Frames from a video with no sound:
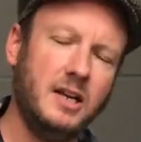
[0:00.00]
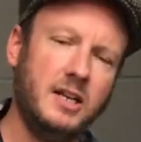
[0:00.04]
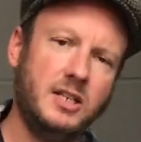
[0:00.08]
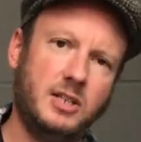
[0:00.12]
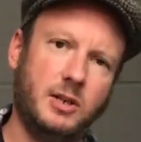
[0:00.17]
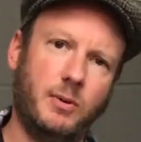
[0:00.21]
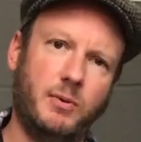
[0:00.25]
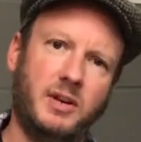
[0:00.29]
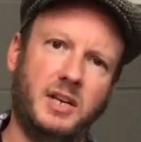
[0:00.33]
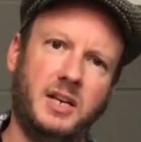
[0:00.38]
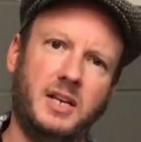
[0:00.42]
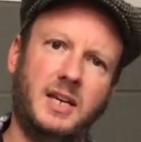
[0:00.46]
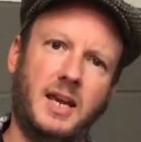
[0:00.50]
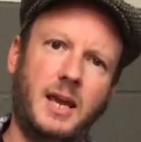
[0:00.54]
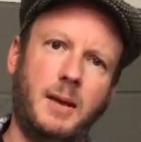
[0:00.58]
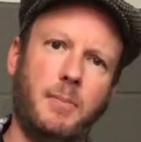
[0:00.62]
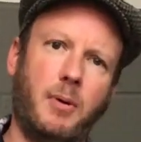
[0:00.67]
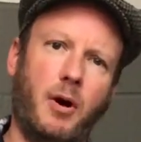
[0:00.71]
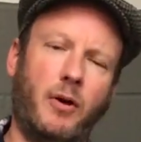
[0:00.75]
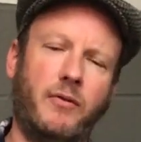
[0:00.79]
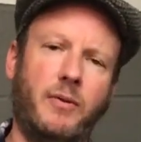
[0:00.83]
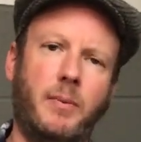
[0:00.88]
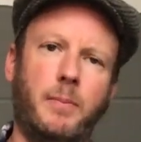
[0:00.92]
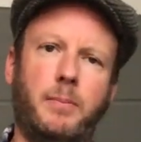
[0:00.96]
So we're going to keep
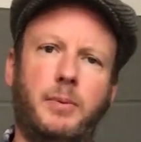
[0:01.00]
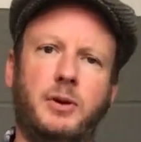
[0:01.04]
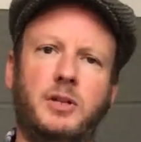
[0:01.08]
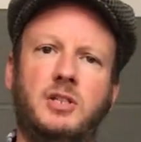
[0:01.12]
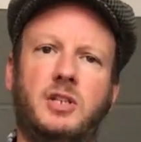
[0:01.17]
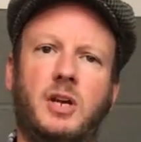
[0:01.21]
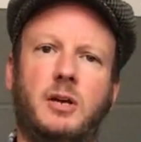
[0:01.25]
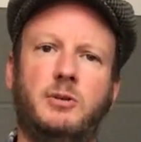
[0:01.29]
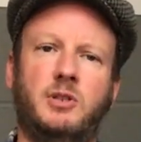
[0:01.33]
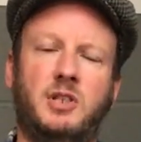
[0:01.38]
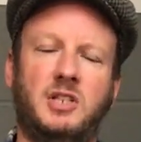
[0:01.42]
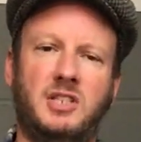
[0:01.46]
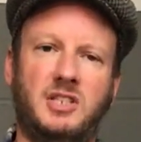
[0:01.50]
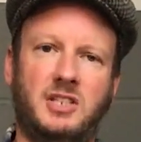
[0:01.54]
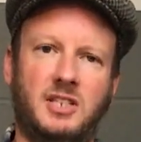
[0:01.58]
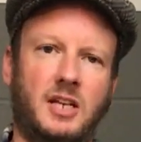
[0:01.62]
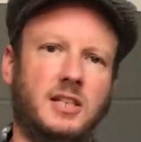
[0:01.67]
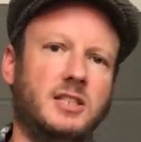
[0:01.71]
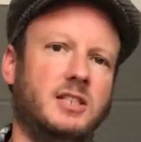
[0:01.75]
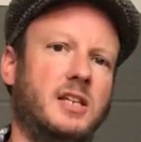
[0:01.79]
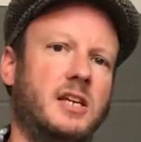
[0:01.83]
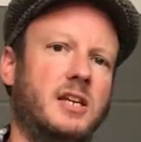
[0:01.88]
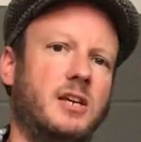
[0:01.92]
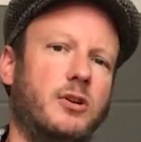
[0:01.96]
our input dose at
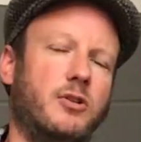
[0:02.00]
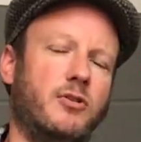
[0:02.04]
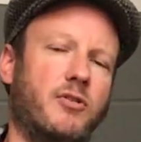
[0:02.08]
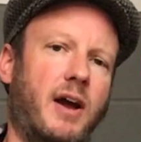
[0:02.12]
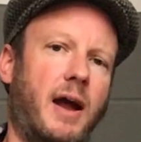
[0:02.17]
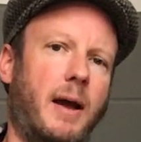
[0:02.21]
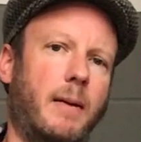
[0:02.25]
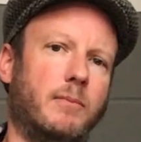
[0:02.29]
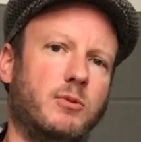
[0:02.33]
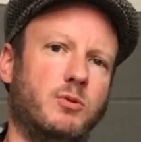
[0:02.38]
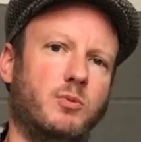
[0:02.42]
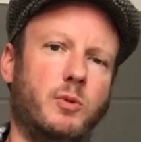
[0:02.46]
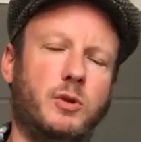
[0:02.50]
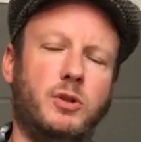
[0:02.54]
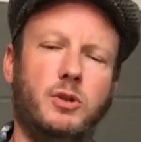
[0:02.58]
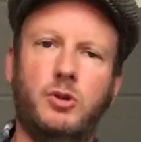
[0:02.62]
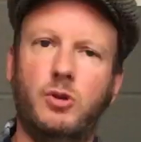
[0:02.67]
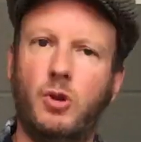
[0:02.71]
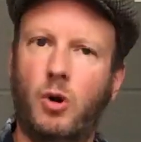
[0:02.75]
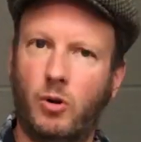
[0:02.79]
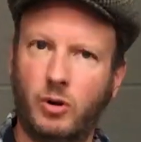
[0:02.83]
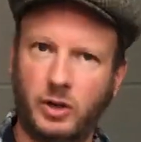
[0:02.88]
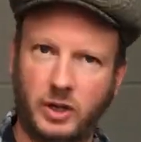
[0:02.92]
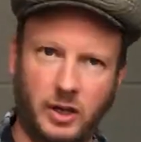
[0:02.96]
16 grams. We're
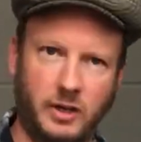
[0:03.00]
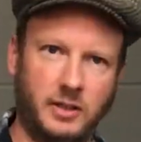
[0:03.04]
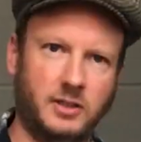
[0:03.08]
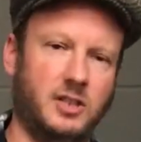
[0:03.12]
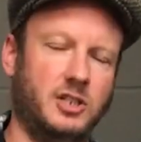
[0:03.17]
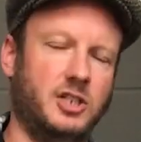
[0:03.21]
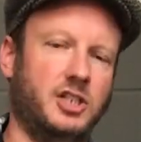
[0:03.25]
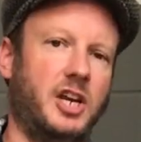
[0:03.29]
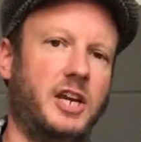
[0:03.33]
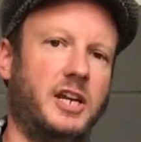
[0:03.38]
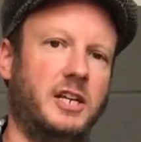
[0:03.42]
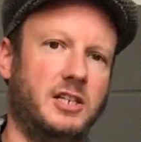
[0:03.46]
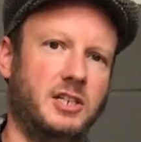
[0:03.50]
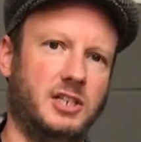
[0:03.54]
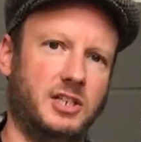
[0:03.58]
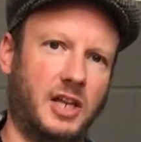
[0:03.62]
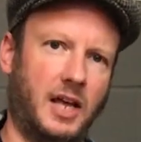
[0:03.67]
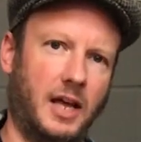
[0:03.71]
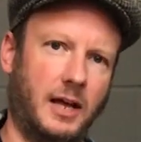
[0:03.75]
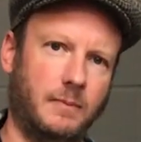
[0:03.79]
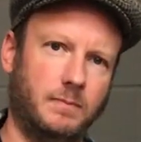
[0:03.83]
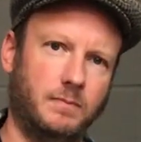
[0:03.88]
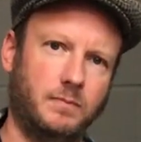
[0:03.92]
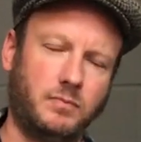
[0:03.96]
not going to change
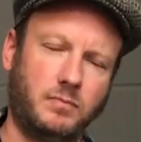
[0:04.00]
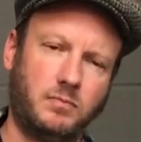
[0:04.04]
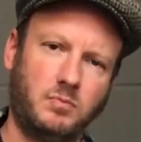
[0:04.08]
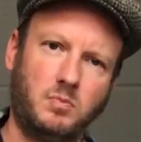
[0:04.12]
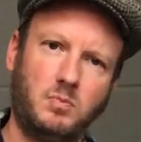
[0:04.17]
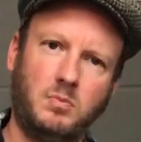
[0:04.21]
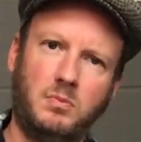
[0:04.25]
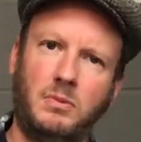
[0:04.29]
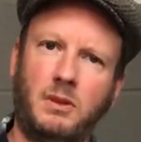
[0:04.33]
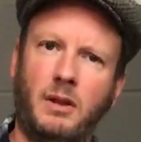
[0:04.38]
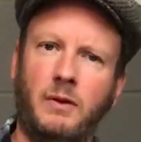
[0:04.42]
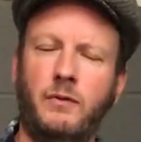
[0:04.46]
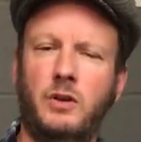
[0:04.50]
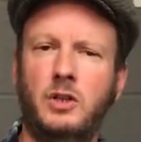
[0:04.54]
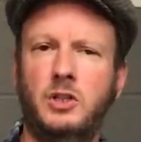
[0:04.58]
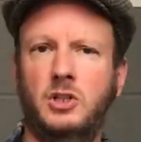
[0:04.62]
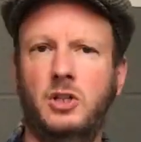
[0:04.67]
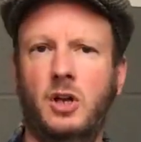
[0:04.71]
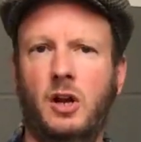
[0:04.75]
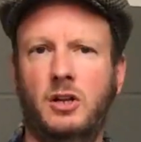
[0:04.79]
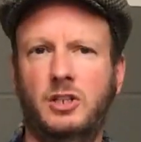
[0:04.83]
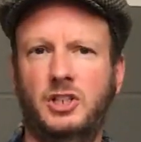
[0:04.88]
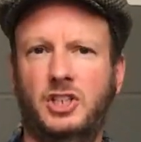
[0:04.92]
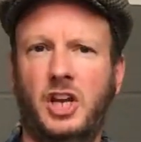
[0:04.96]
that. If you
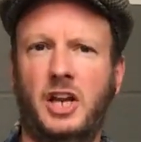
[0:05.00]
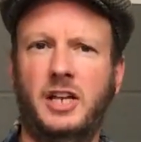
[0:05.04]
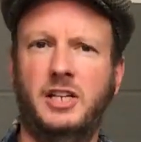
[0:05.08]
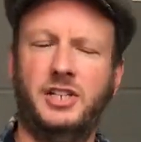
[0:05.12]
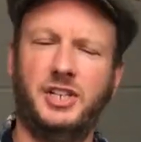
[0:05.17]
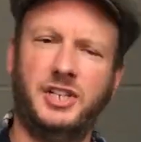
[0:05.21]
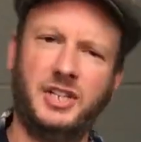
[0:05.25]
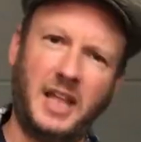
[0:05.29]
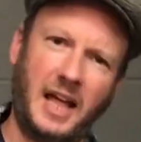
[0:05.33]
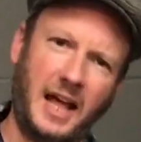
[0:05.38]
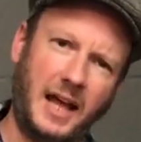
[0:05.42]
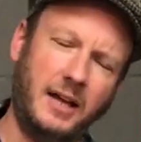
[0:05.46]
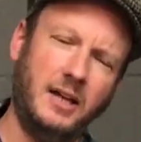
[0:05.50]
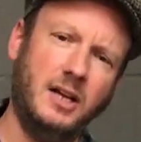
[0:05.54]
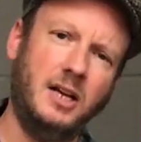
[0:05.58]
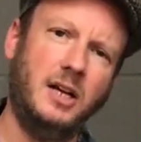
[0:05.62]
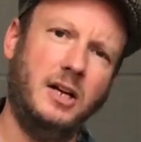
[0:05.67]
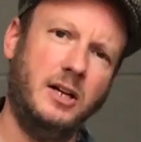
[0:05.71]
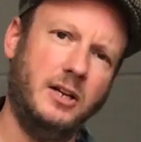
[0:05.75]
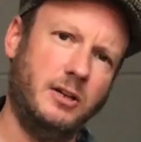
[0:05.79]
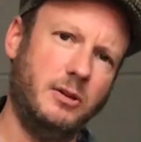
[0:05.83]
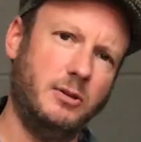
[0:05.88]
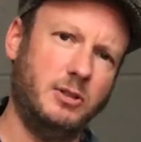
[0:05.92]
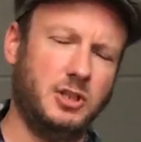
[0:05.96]
start changing that,
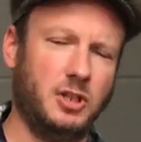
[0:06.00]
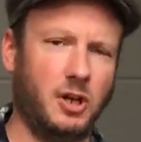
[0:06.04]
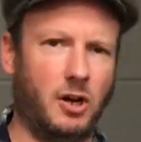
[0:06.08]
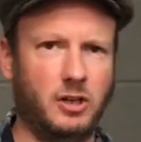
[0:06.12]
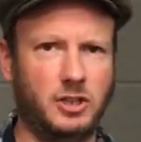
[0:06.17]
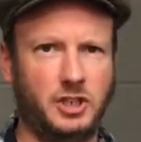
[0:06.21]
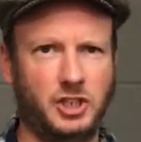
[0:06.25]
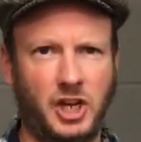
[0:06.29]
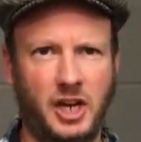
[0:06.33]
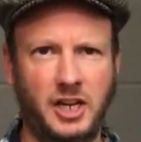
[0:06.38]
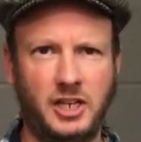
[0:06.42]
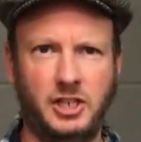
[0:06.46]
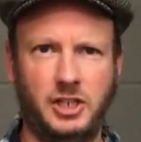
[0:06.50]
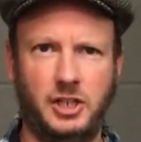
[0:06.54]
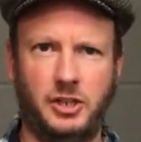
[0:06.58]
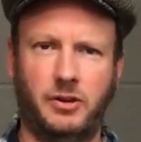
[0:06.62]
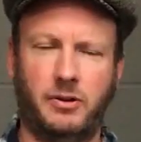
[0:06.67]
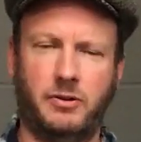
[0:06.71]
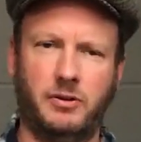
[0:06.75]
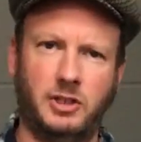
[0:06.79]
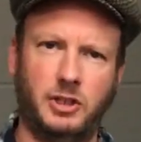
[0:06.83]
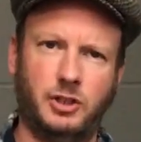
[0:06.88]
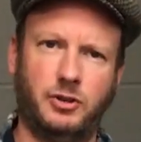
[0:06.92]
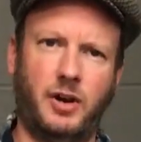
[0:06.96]
you start changing
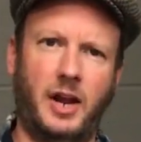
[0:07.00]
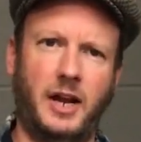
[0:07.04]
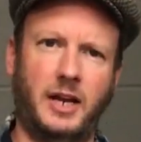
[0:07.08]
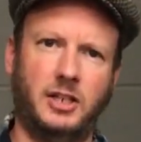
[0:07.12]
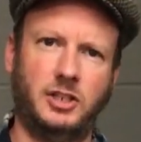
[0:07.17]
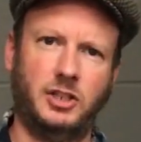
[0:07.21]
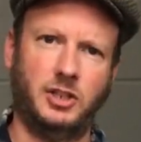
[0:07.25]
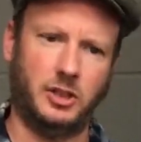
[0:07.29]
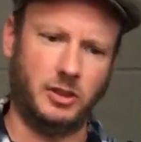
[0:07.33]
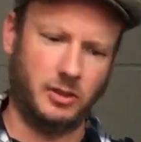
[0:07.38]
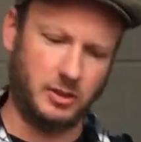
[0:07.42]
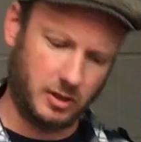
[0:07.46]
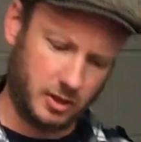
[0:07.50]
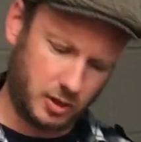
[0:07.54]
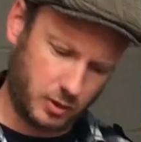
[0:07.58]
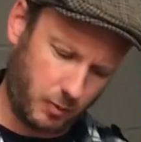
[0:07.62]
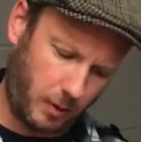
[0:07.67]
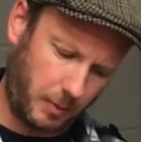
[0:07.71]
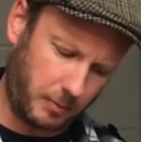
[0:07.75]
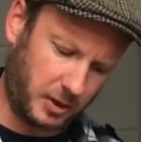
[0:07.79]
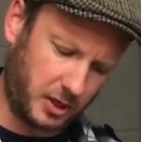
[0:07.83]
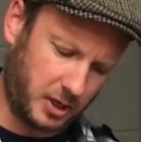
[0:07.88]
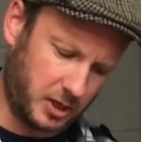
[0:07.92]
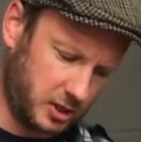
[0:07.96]
your extraction. So
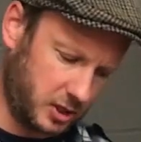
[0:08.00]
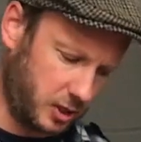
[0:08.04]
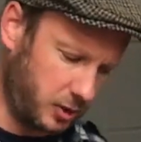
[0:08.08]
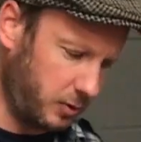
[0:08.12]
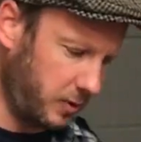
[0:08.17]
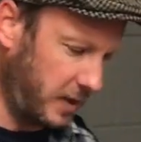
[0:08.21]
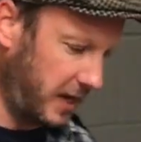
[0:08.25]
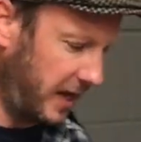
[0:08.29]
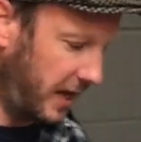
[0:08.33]
what I'm going to do